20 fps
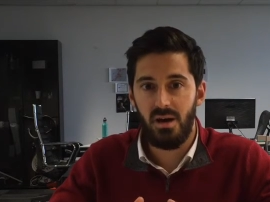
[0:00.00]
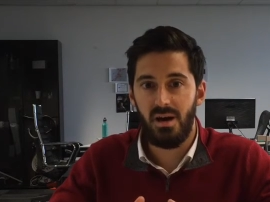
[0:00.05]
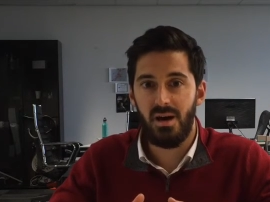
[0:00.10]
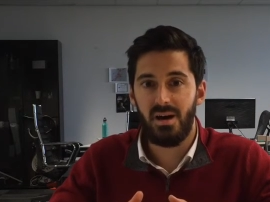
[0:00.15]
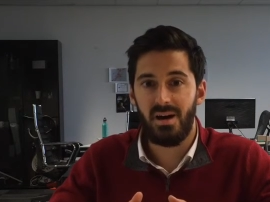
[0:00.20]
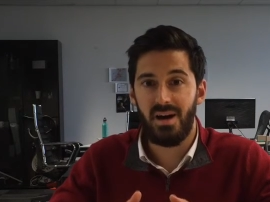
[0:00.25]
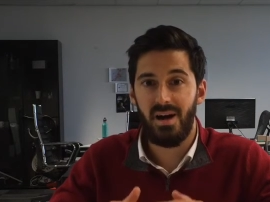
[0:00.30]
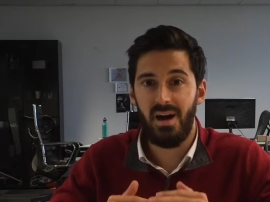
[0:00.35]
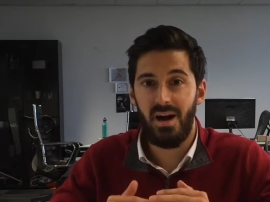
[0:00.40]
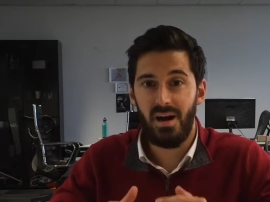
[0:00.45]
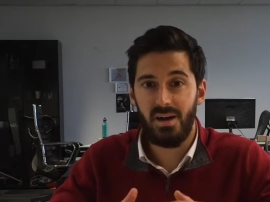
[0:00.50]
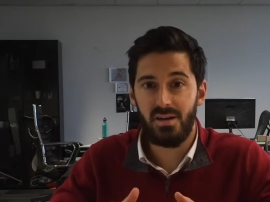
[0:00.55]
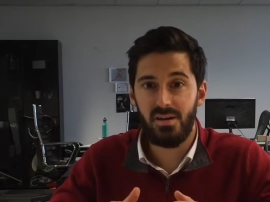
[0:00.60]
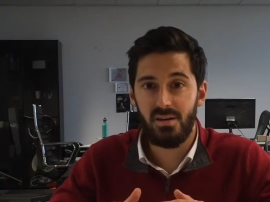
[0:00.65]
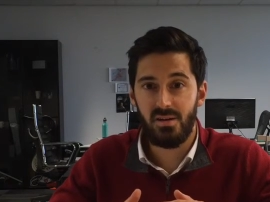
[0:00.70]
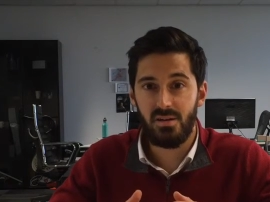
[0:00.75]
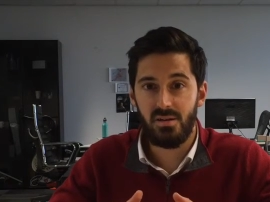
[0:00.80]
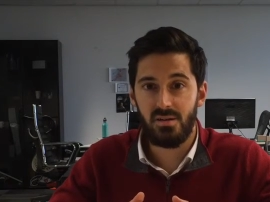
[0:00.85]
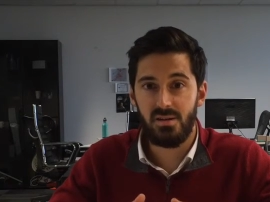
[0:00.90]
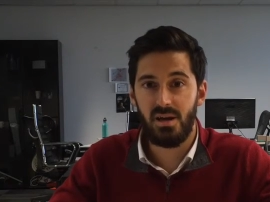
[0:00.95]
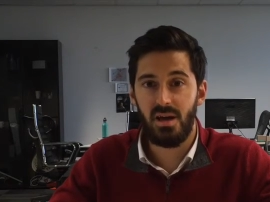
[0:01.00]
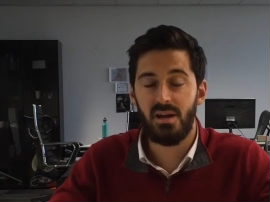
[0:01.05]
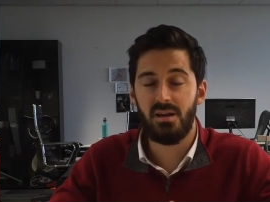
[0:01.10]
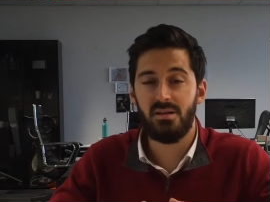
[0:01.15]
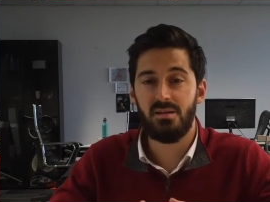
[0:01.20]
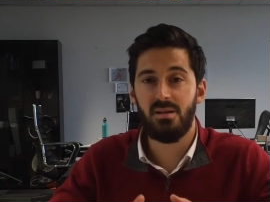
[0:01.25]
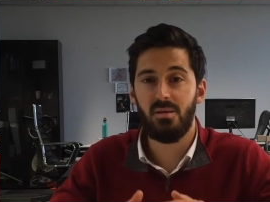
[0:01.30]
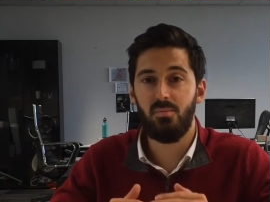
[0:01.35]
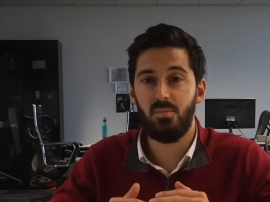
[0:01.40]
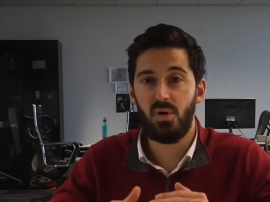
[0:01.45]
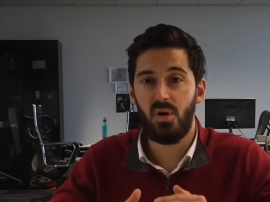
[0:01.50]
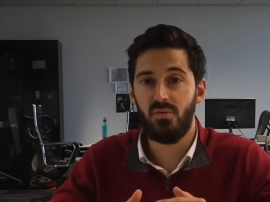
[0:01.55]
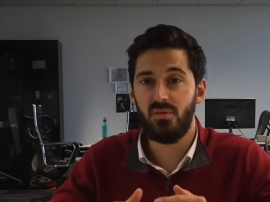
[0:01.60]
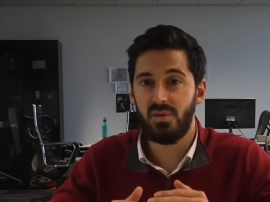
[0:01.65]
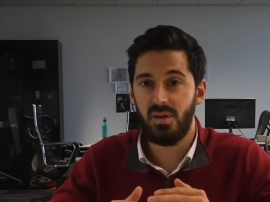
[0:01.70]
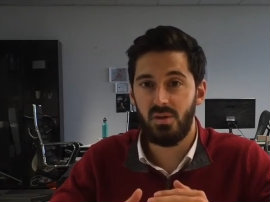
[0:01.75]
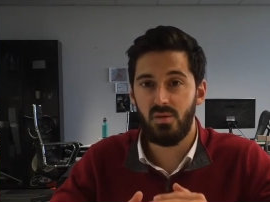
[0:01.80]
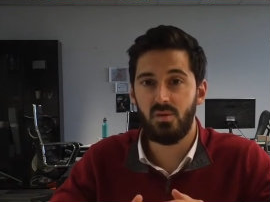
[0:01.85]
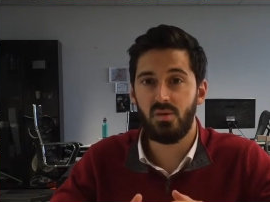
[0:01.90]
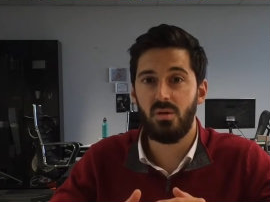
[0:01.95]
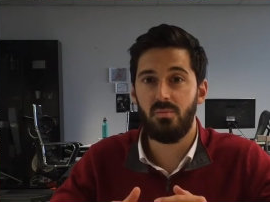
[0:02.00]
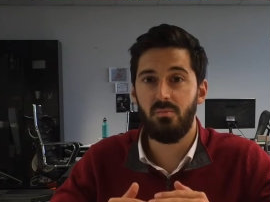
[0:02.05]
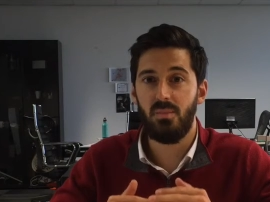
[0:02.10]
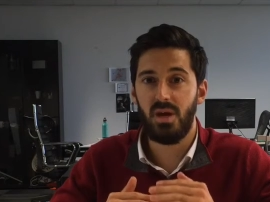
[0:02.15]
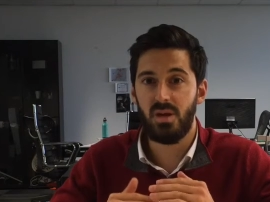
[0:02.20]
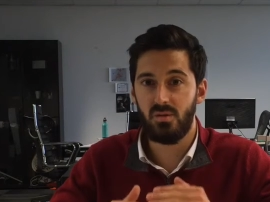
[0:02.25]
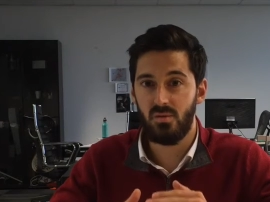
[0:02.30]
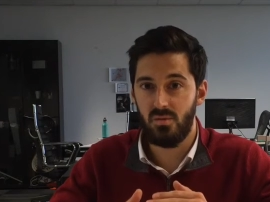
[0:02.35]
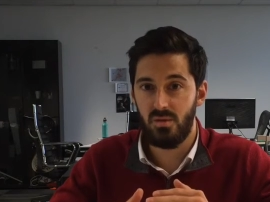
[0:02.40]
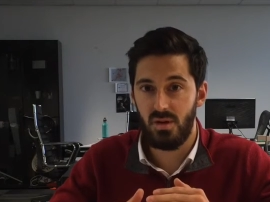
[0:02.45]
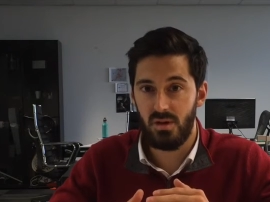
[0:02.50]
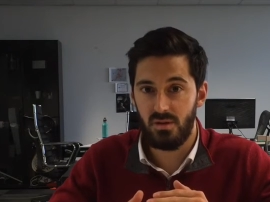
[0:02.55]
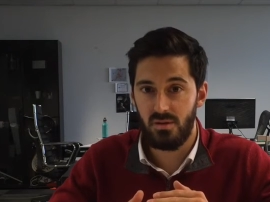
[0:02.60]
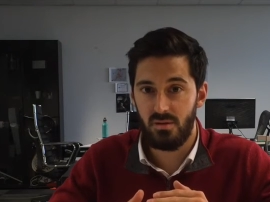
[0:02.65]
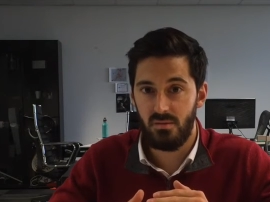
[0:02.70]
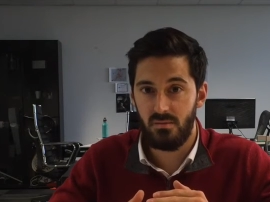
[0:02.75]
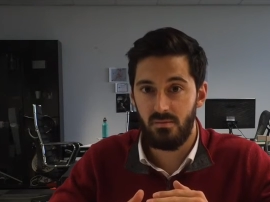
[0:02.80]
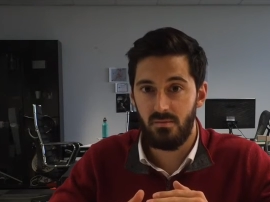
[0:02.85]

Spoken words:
are higher than the profit that you can make today,